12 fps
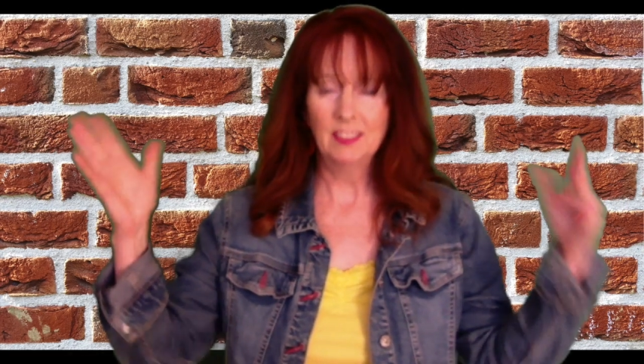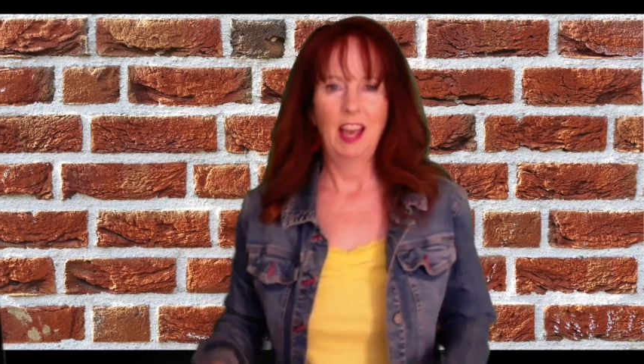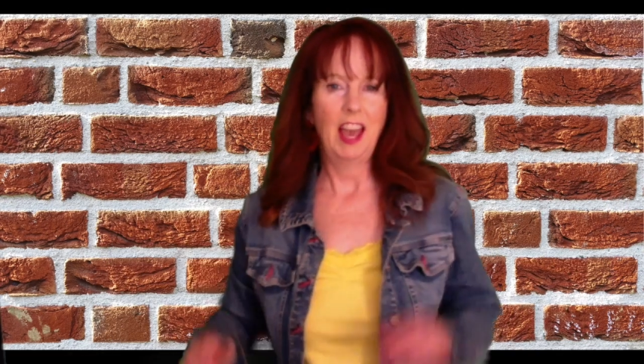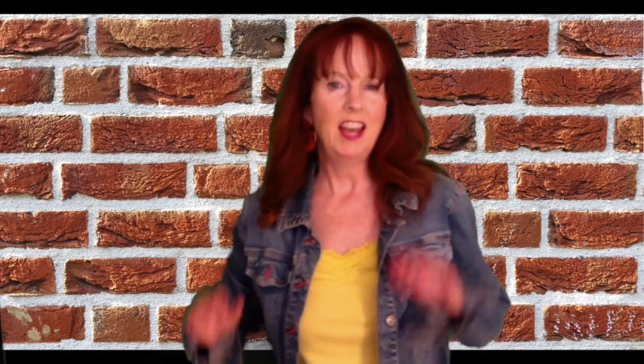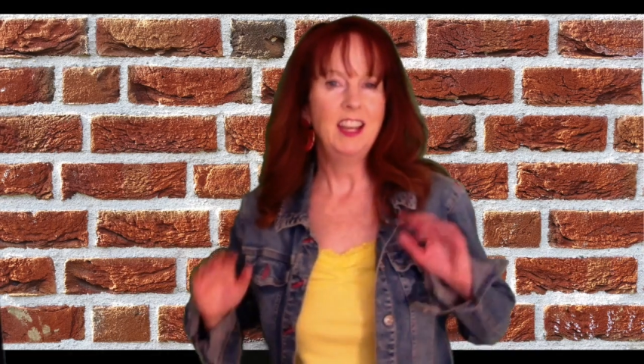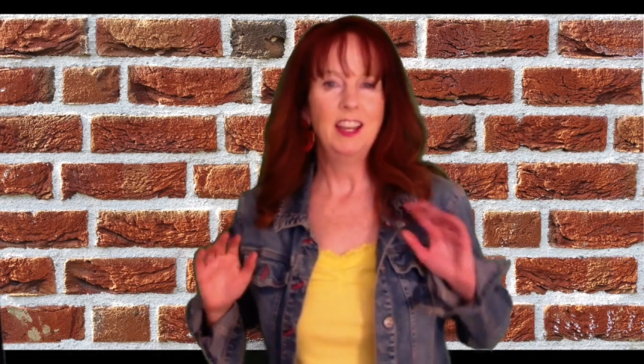
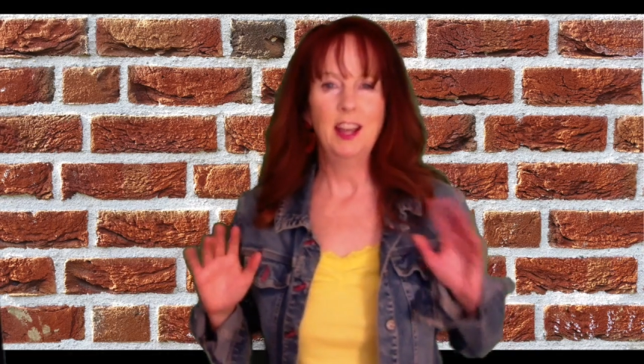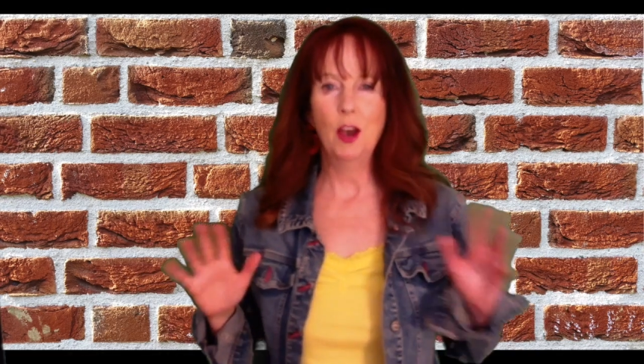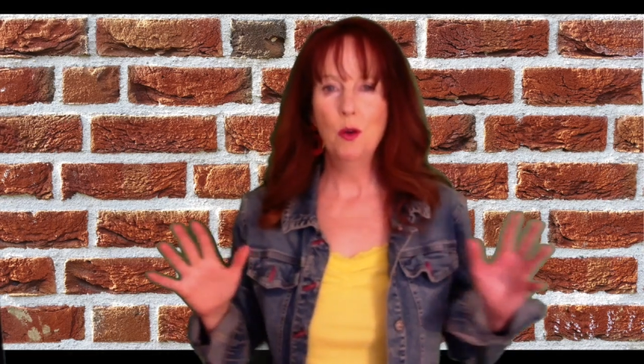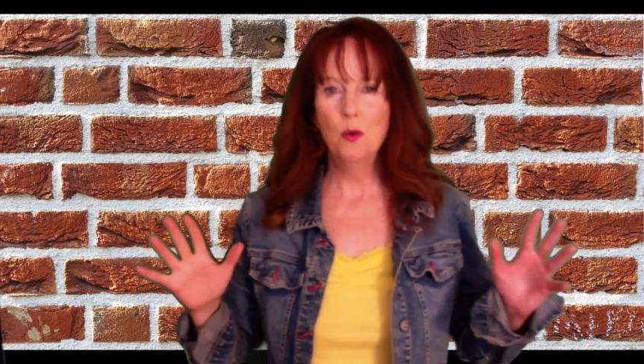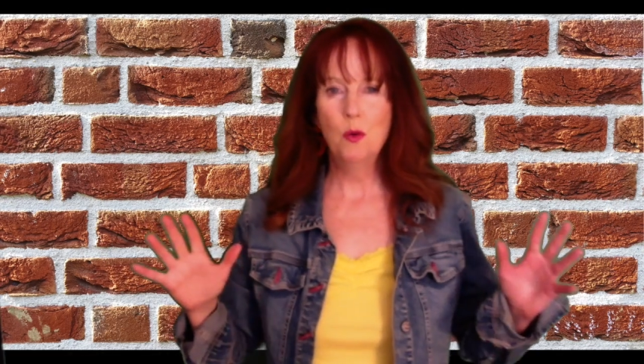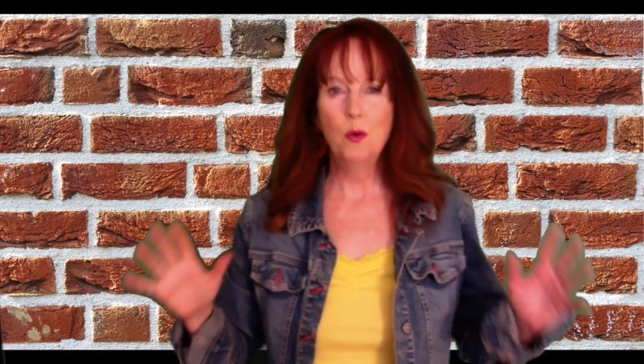
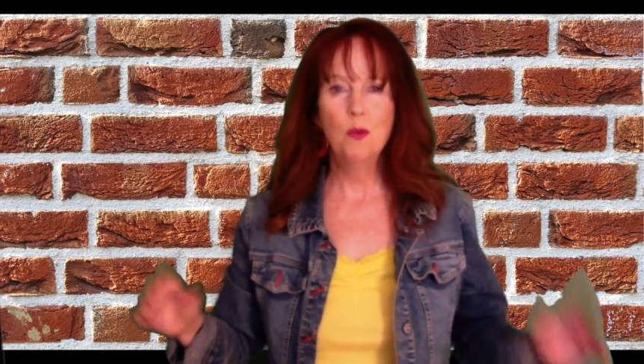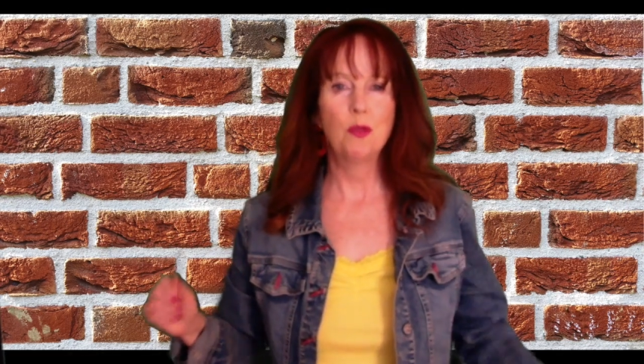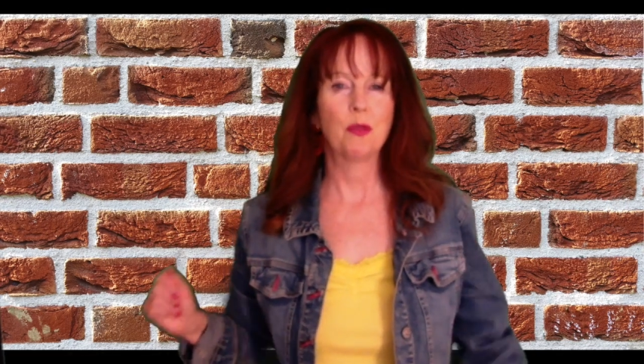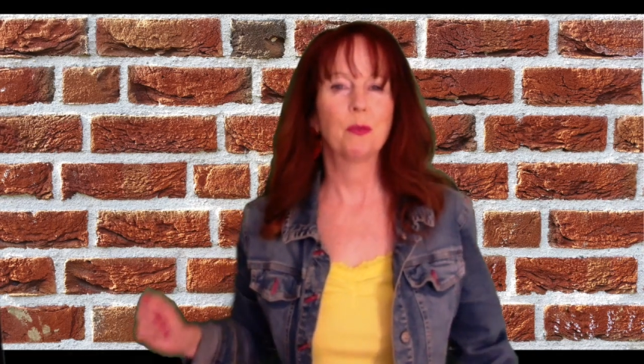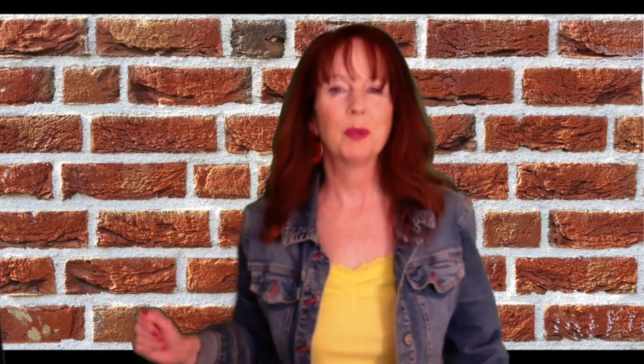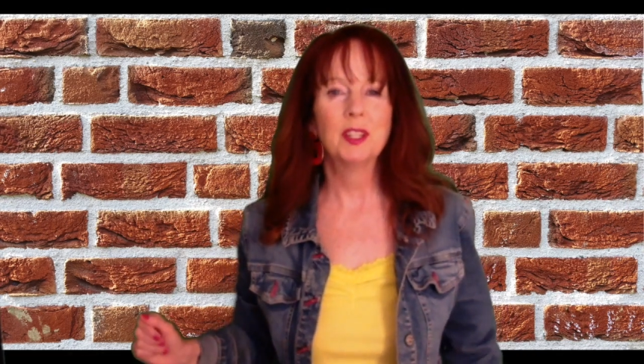Hello,
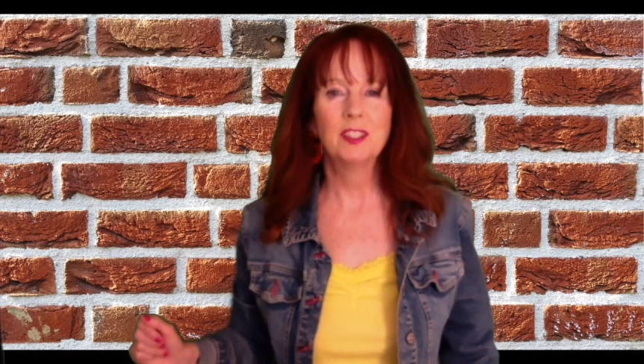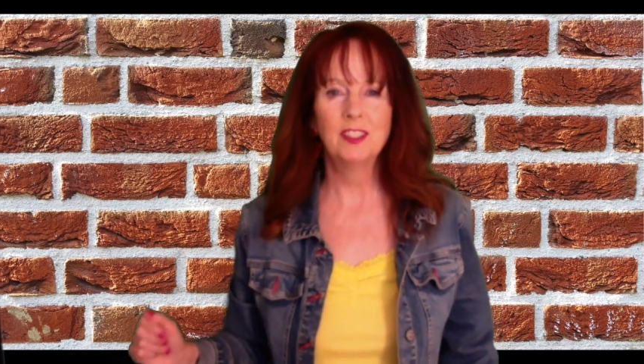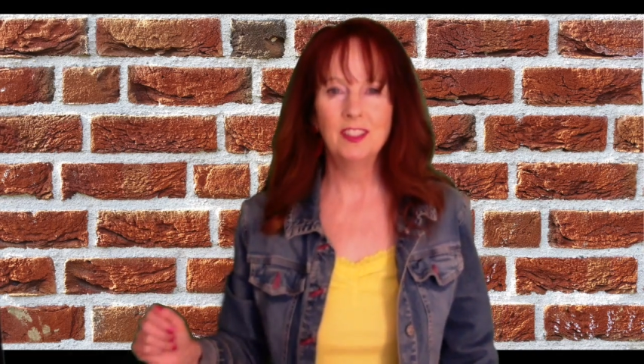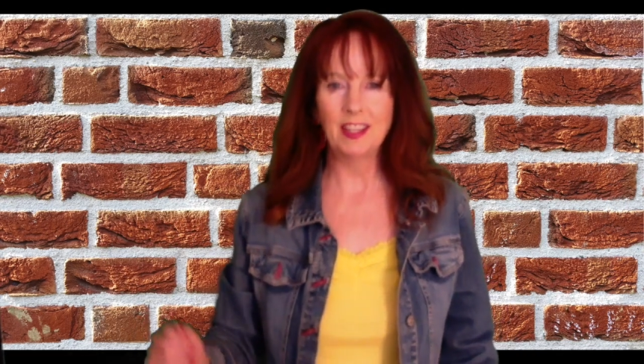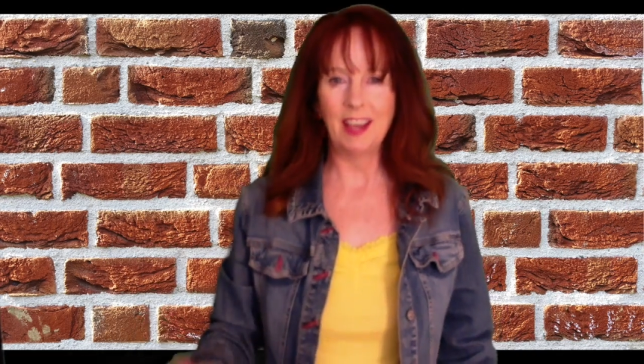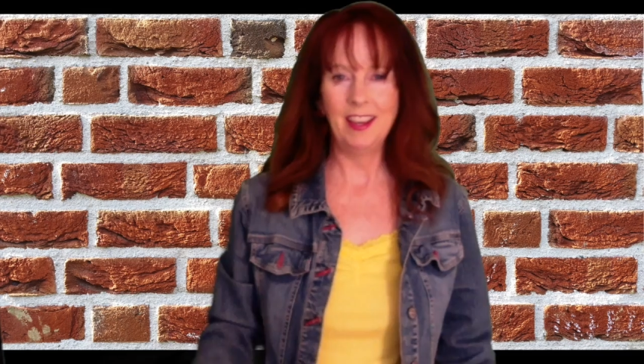
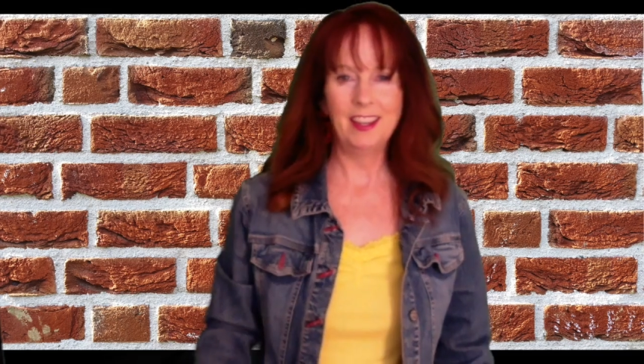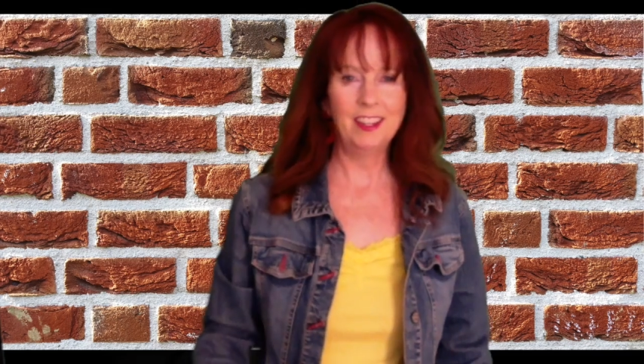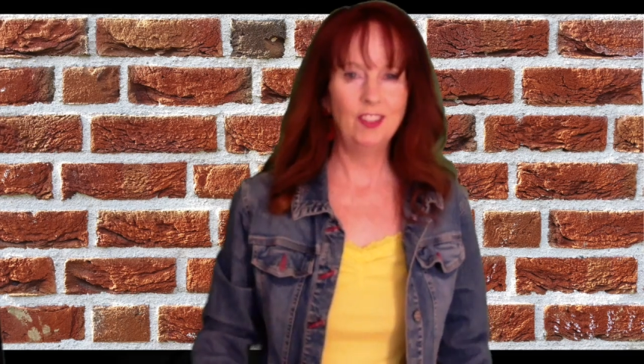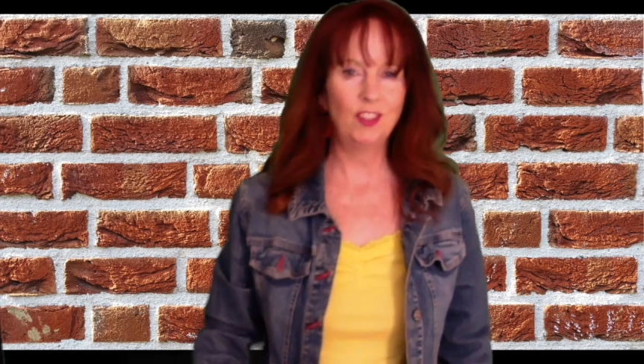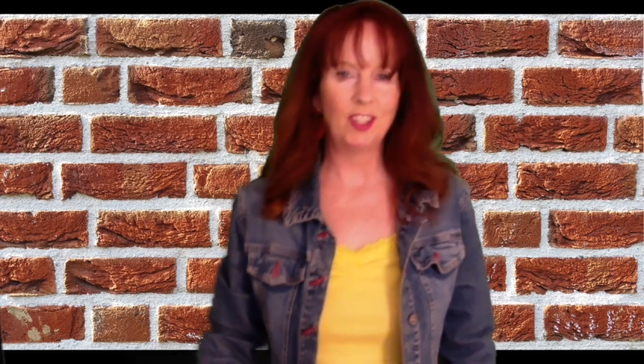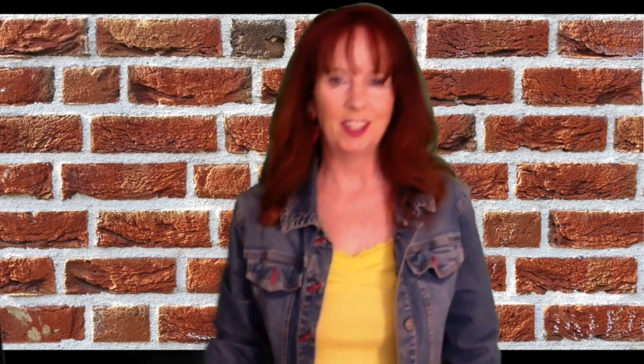thrills
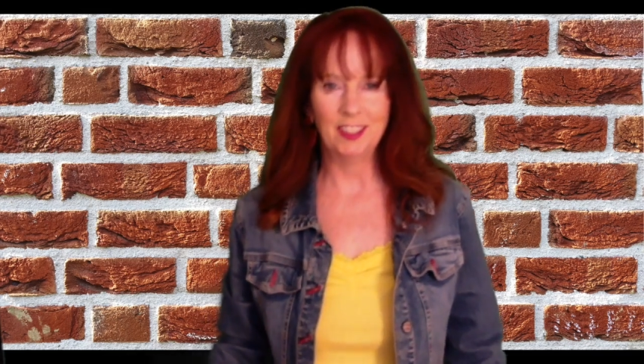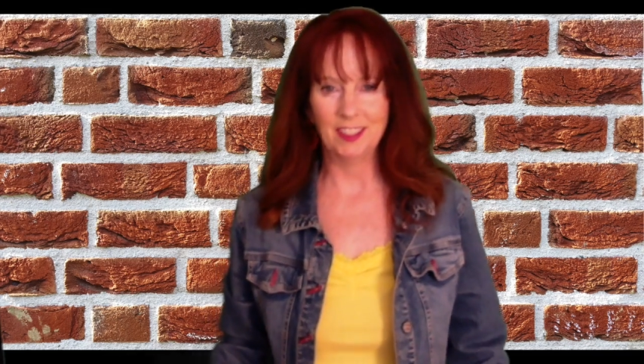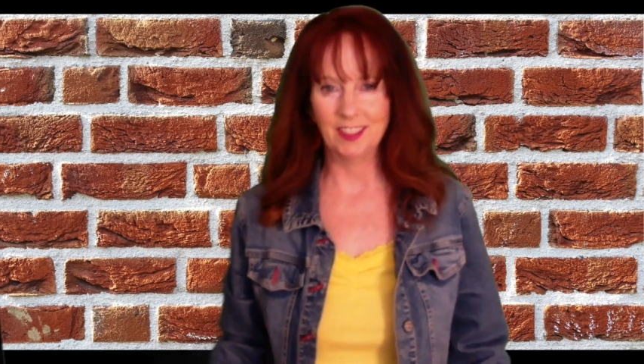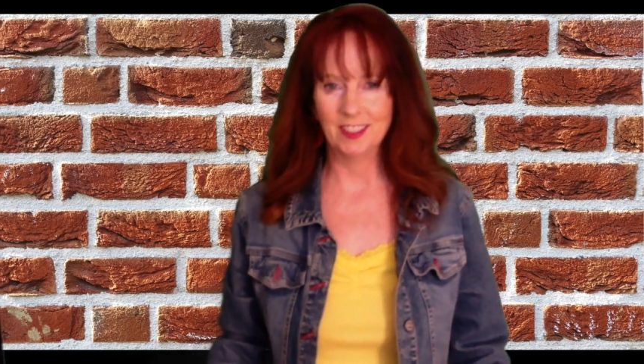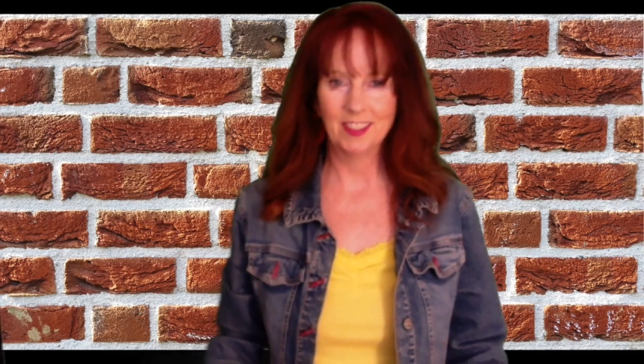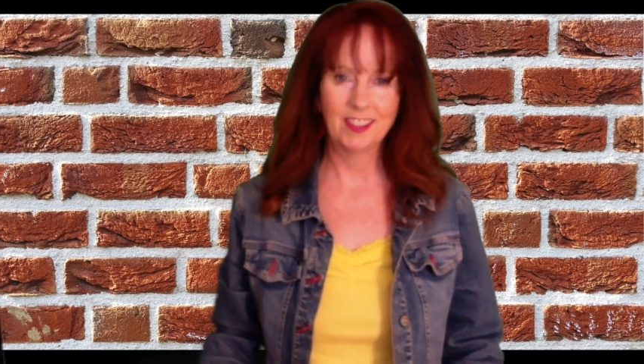and
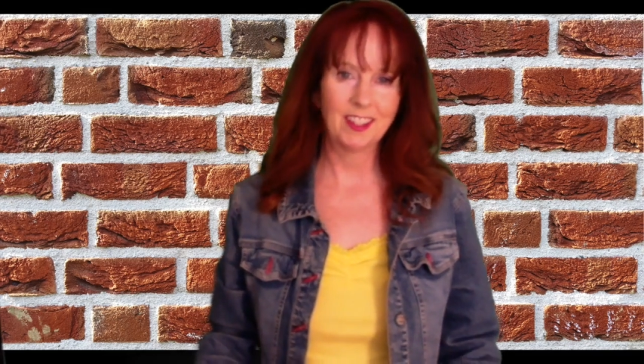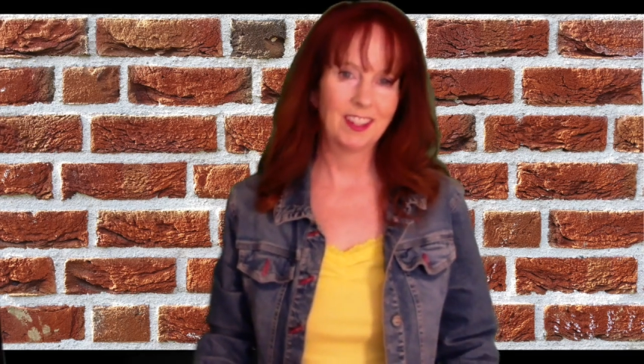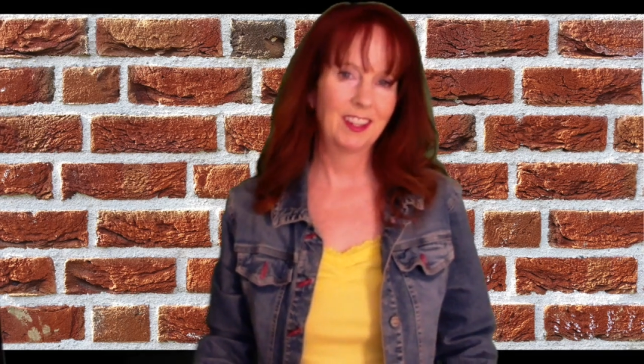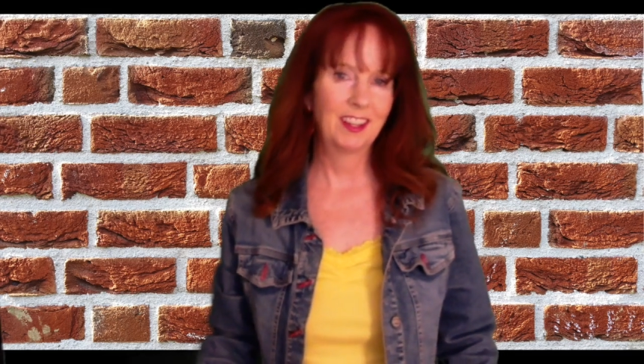chills.